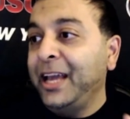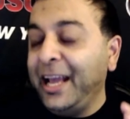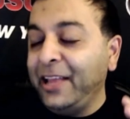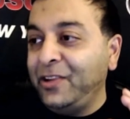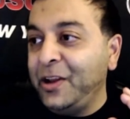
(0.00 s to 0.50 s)

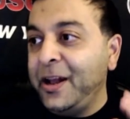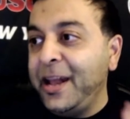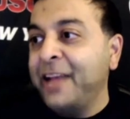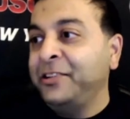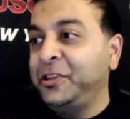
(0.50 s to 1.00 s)
is it
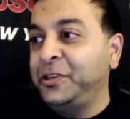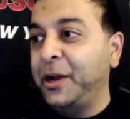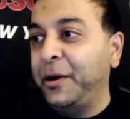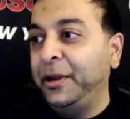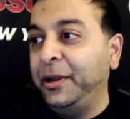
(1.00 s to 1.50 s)

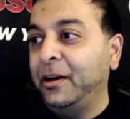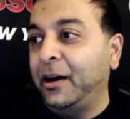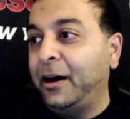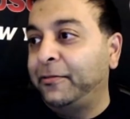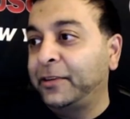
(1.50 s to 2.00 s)
necessary
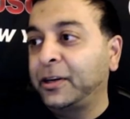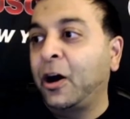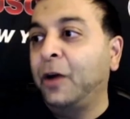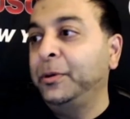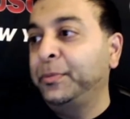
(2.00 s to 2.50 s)
for
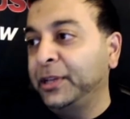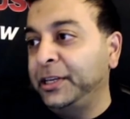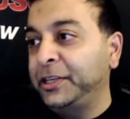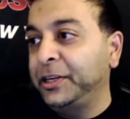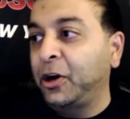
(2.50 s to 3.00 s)
carb
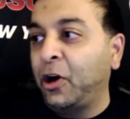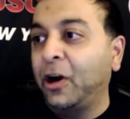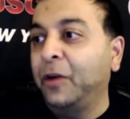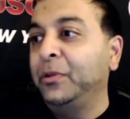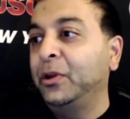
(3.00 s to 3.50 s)
depletion,
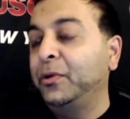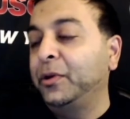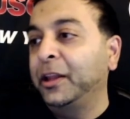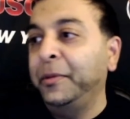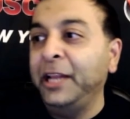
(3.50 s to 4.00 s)
carb load,
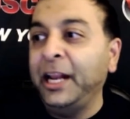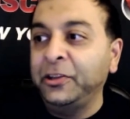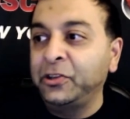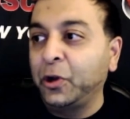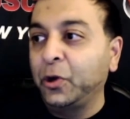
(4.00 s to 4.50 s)
eliminating
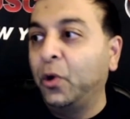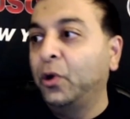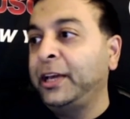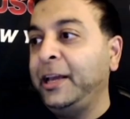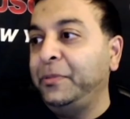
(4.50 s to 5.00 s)
salt,
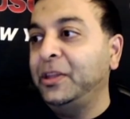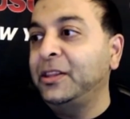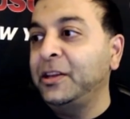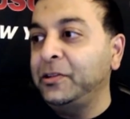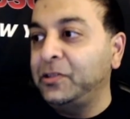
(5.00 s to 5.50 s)
or keep the
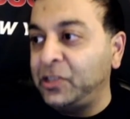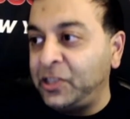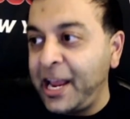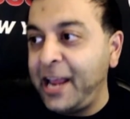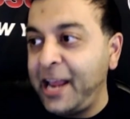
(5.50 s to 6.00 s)
things
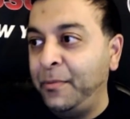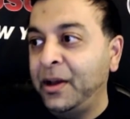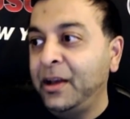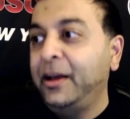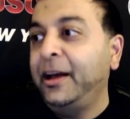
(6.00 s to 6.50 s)
same
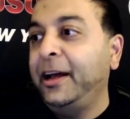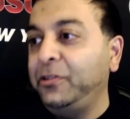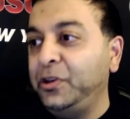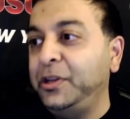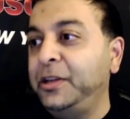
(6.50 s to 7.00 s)

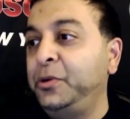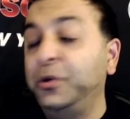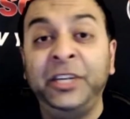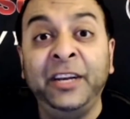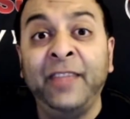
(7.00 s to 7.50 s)
as you did to
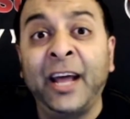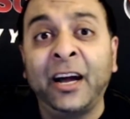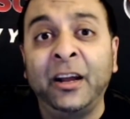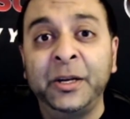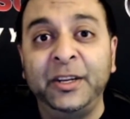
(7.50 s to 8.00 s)
achieve that
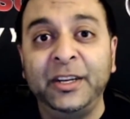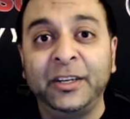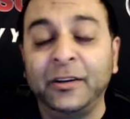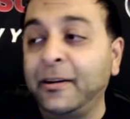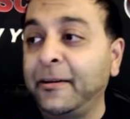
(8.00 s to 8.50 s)
kind of
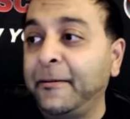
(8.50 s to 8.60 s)
condition?